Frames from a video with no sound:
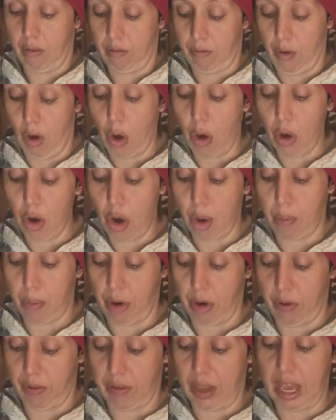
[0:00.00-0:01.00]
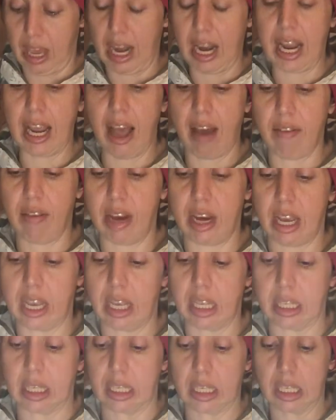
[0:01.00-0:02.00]
Photo proof, getting
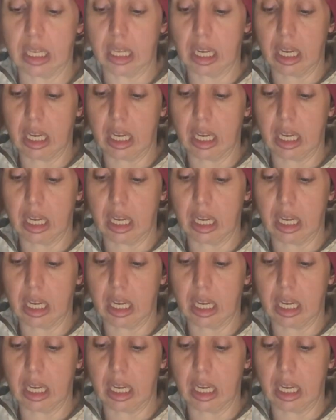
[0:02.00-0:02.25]
evidence.